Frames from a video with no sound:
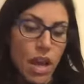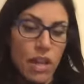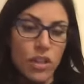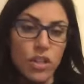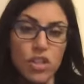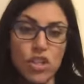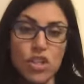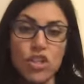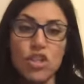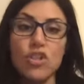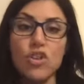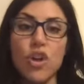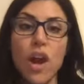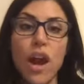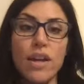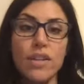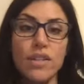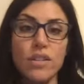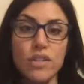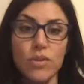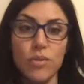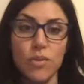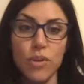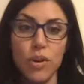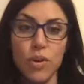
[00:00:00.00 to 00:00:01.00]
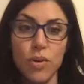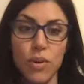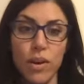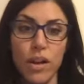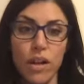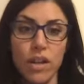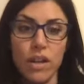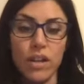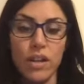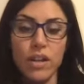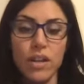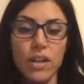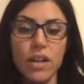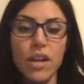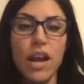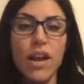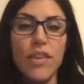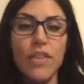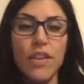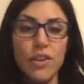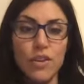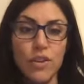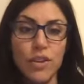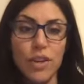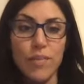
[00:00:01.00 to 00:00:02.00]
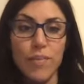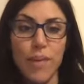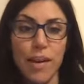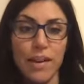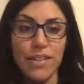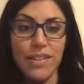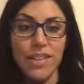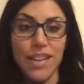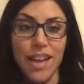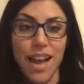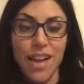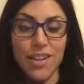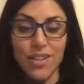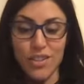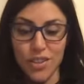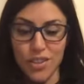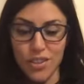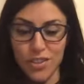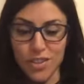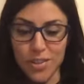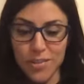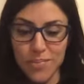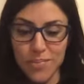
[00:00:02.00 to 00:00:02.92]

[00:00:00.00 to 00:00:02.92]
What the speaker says: and stress real quick, and then you can get back to the Oscars.